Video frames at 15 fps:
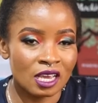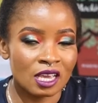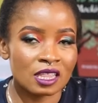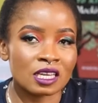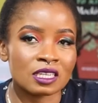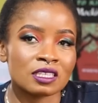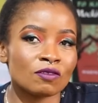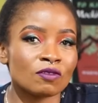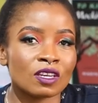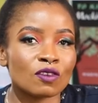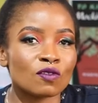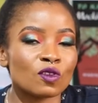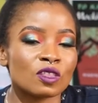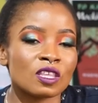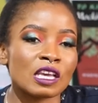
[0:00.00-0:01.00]
That even
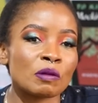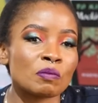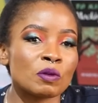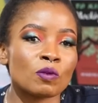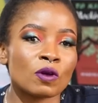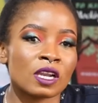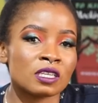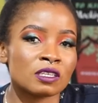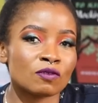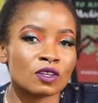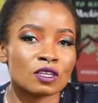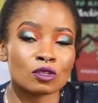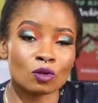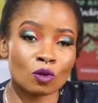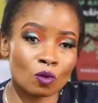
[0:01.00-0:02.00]
if you think people are
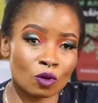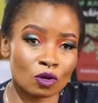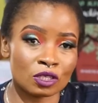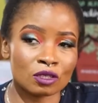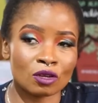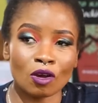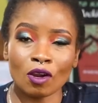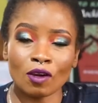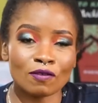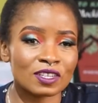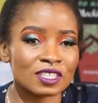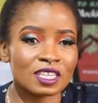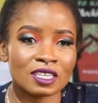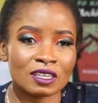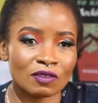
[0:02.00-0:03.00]
different, so what? All of
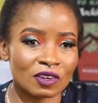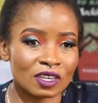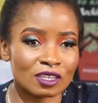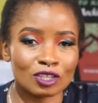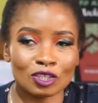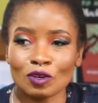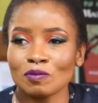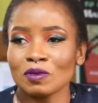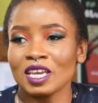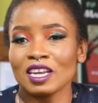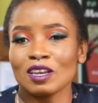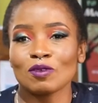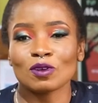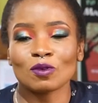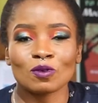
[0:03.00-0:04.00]
us are different. Show me
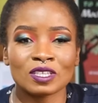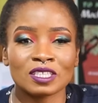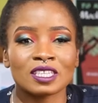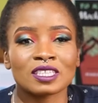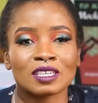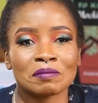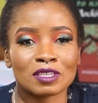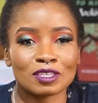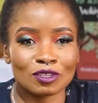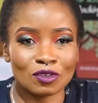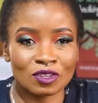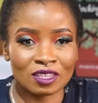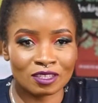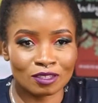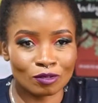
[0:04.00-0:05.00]
anyone who is the same as you
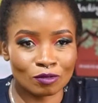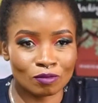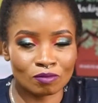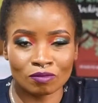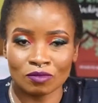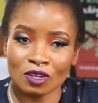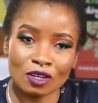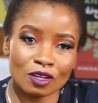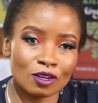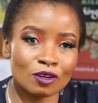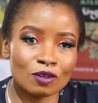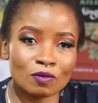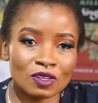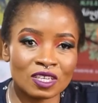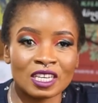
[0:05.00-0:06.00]
in this room.
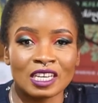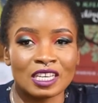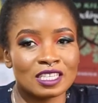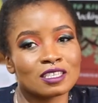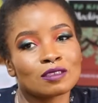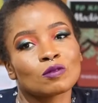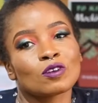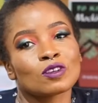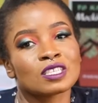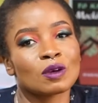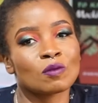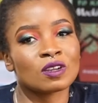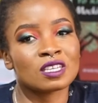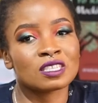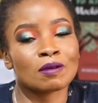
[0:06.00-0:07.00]
Nobody. Just because
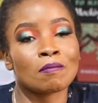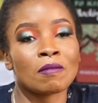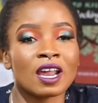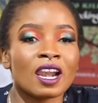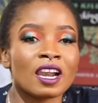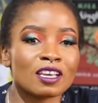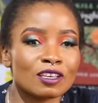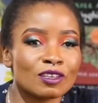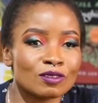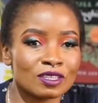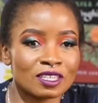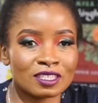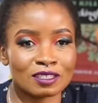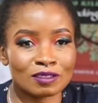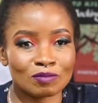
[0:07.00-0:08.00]
someone is a man like you
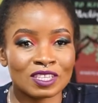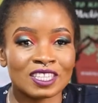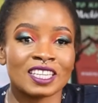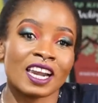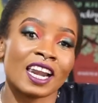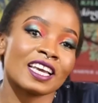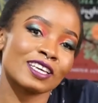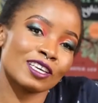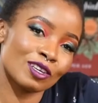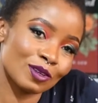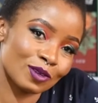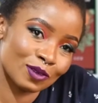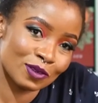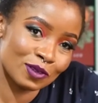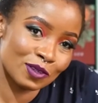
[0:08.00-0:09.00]
doesn't mean they're like you.
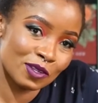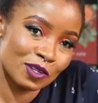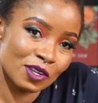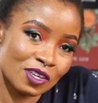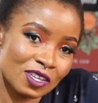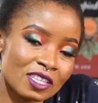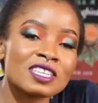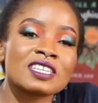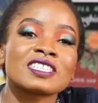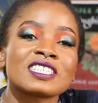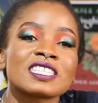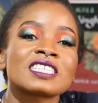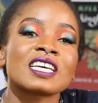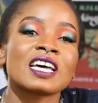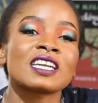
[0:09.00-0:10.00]
They're
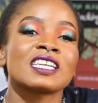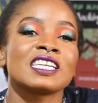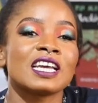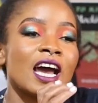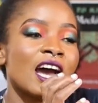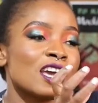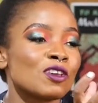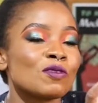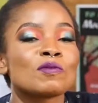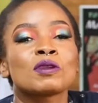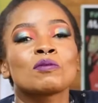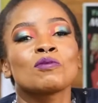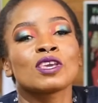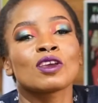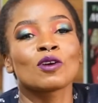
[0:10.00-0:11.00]
just a
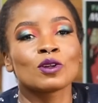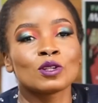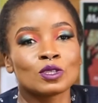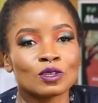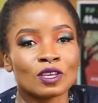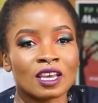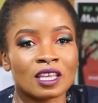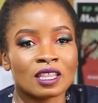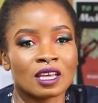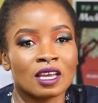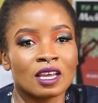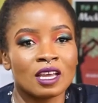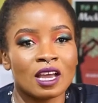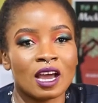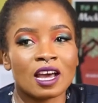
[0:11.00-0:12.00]
human being altogether.
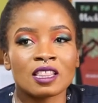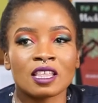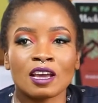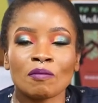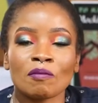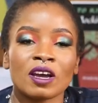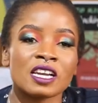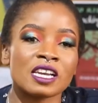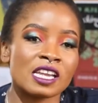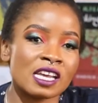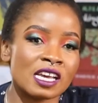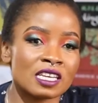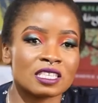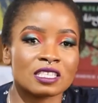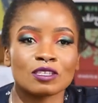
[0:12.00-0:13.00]
Are they a man?
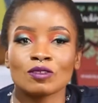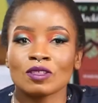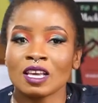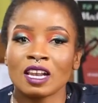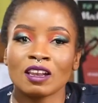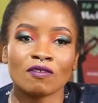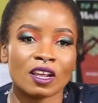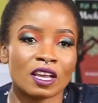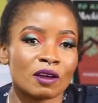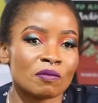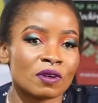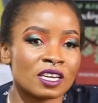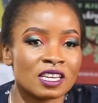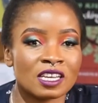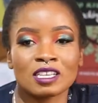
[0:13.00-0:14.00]
Yes. Do they live like a
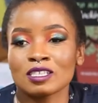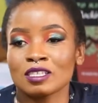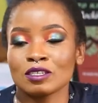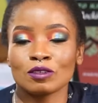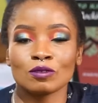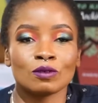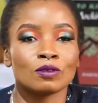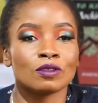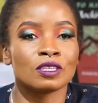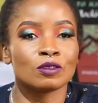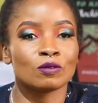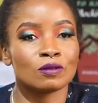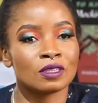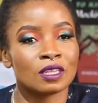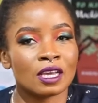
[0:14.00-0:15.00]
man? Yes. Do
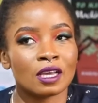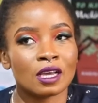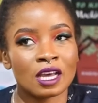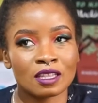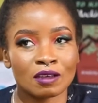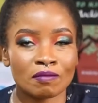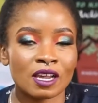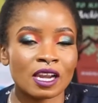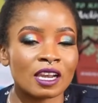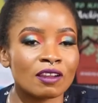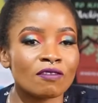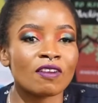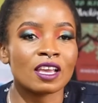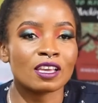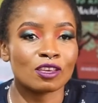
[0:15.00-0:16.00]
the other man live
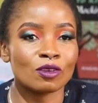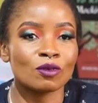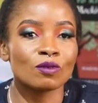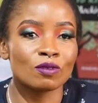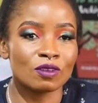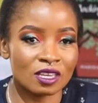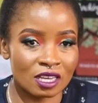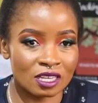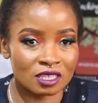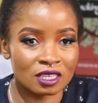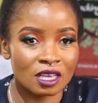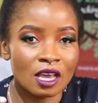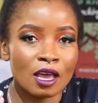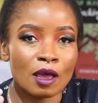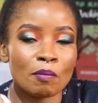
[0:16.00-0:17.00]
like you? Yes.
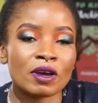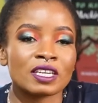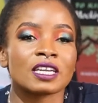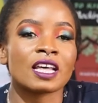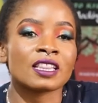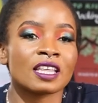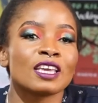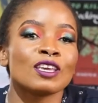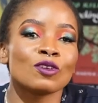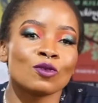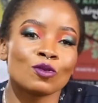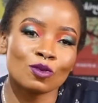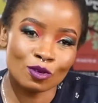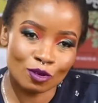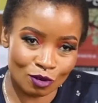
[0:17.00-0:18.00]
But are they you?
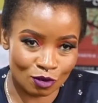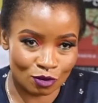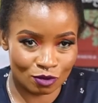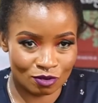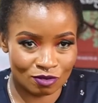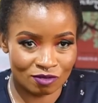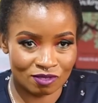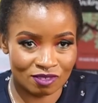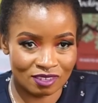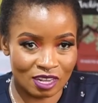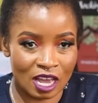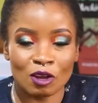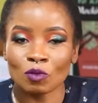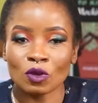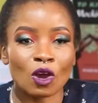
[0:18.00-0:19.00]
No.
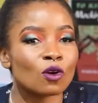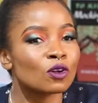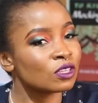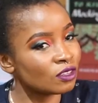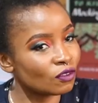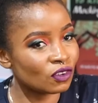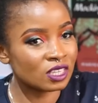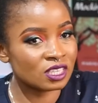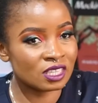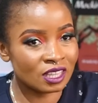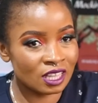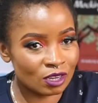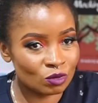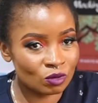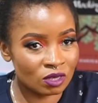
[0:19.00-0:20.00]
And we are all different in
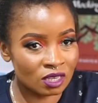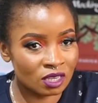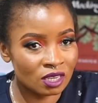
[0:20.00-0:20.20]
that way.